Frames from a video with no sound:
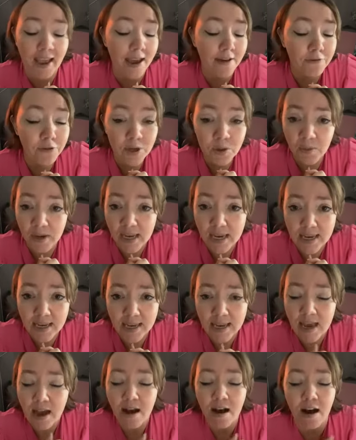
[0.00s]
Every week
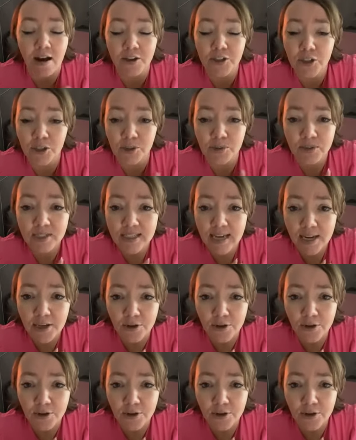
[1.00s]
on Tuesday,